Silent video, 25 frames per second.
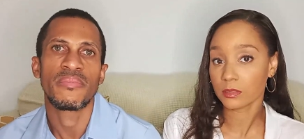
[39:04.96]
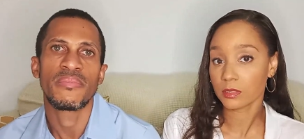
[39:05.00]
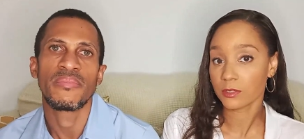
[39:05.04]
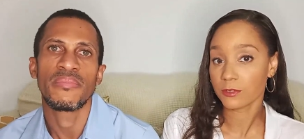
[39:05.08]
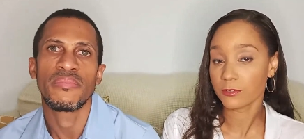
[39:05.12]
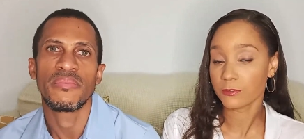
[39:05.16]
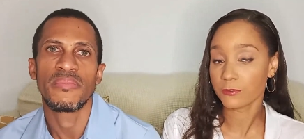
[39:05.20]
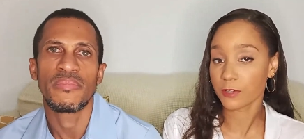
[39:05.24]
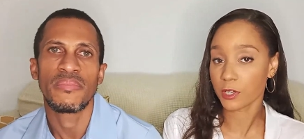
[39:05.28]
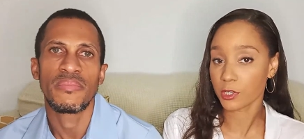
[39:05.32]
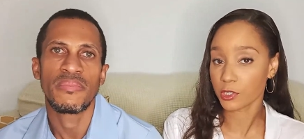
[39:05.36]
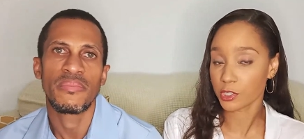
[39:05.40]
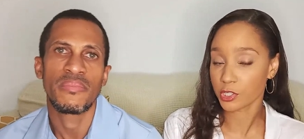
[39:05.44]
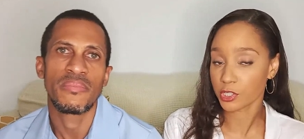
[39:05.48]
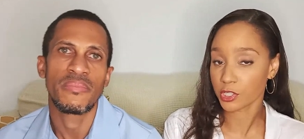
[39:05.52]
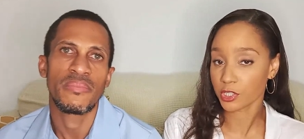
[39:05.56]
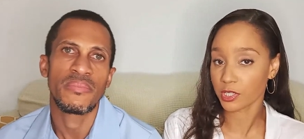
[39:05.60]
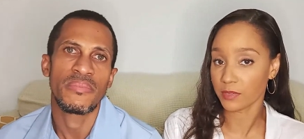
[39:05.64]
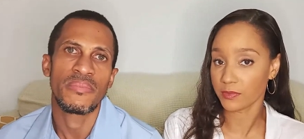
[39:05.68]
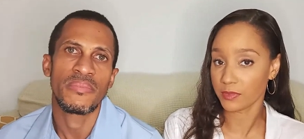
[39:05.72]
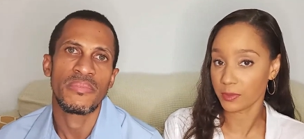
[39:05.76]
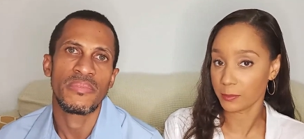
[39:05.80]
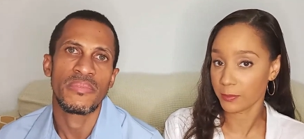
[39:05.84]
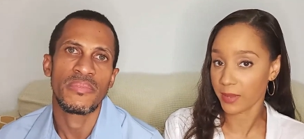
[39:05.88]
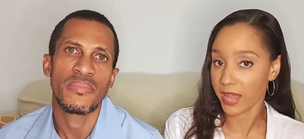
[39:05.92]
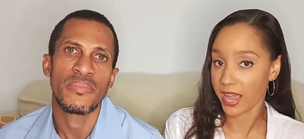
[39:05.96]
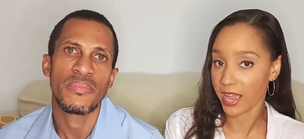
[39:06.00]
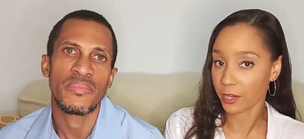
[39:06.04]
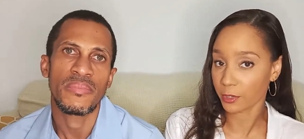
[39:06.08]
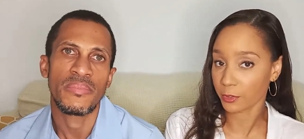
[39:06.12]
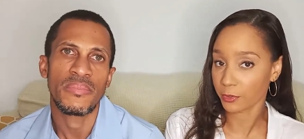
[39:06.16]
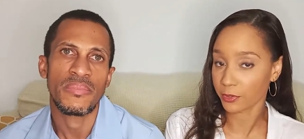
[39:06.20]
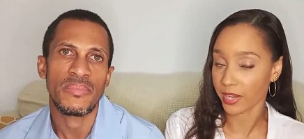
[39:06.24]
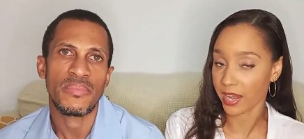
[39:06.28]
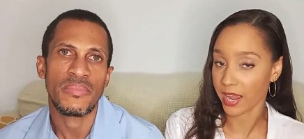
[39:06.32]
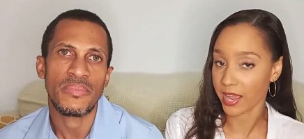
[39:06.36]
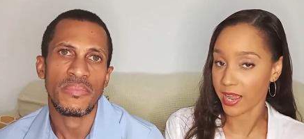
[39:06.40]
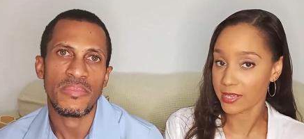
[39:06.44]
Speaker 1: function of the
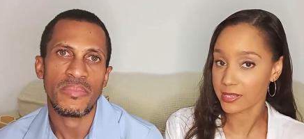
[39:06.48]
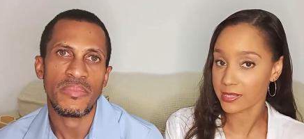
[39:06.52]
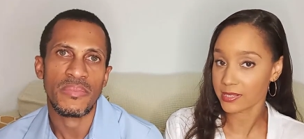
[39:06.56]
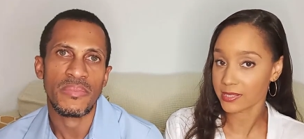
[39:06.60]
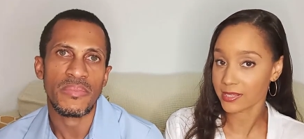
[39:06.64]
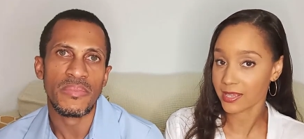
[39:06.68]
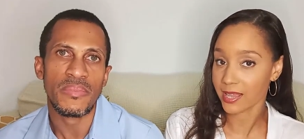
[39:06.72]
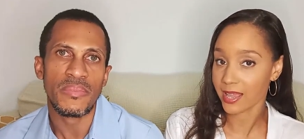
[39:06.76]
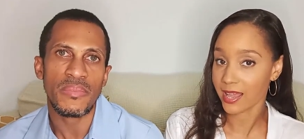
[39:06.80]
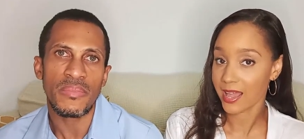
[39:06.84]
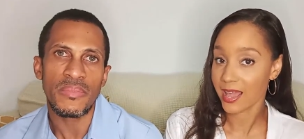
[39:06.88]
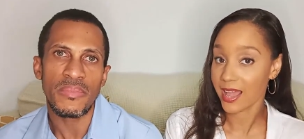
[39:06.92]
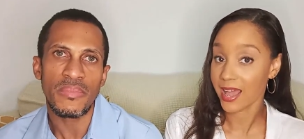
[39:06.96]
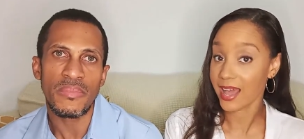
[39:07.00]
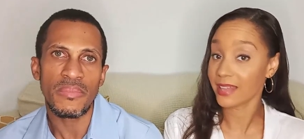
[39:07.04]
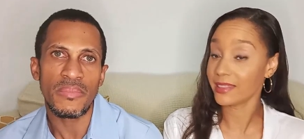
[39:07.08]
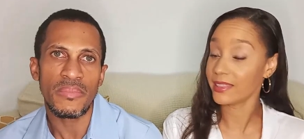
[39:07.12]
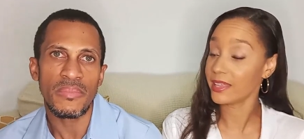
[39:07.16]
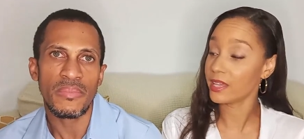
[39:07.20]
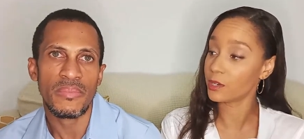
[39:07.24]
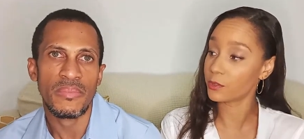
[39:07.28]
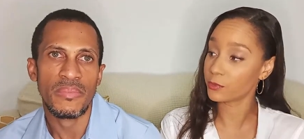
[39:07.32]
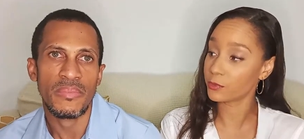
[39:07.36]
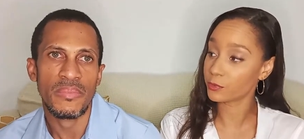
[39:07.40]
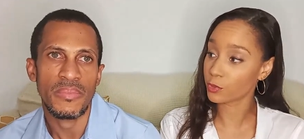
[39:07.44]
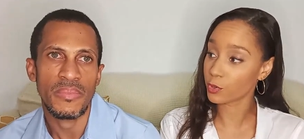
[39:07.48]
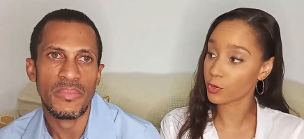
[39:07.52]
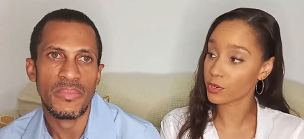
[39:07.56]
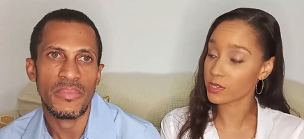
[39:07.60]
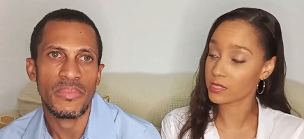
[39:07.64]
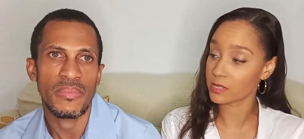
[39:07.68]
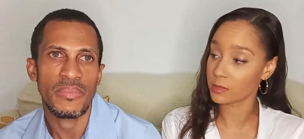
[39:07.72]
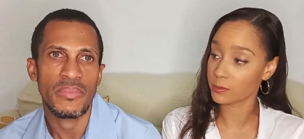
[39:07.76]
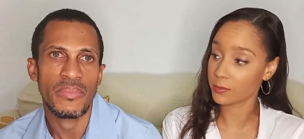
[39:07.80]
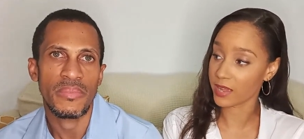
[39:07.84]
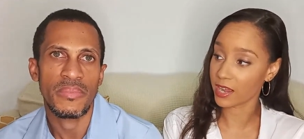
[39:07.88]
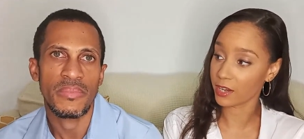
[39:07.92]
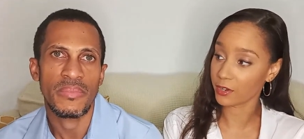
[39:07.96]
pancreas. And then of course the
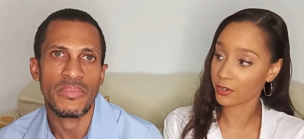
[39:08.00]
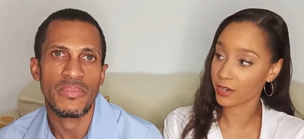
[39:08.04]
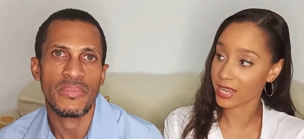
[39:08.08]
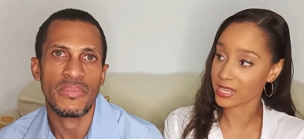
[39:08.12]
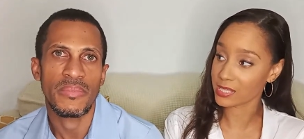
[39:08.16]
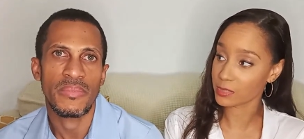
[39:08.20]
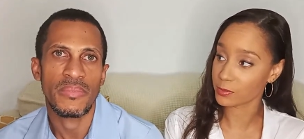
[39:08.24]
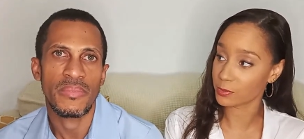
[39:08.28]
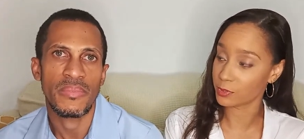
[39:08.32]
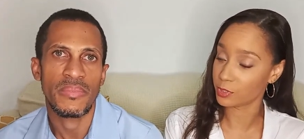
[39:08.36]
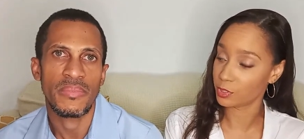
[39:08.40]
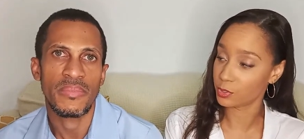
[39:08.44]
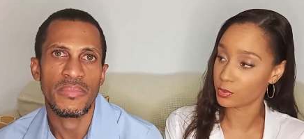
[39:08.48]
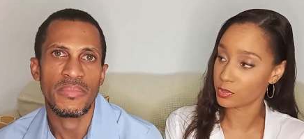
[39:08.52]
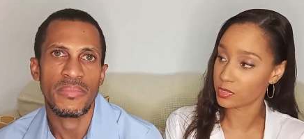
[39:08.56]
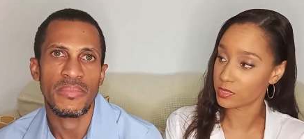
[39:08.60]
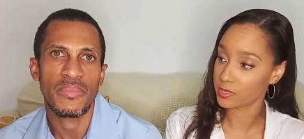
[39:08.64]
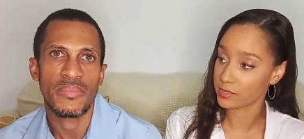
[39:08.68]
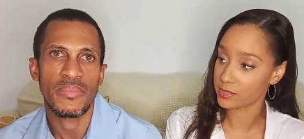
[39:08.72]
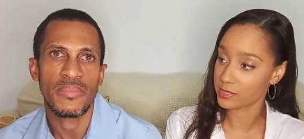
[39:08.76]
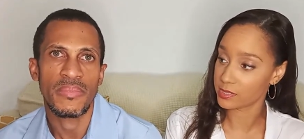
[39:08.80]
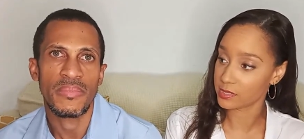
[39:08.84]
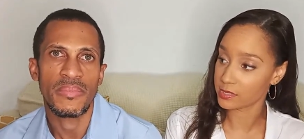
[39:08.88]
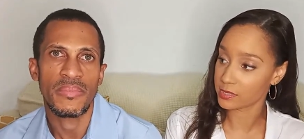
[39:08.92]
pancreas produces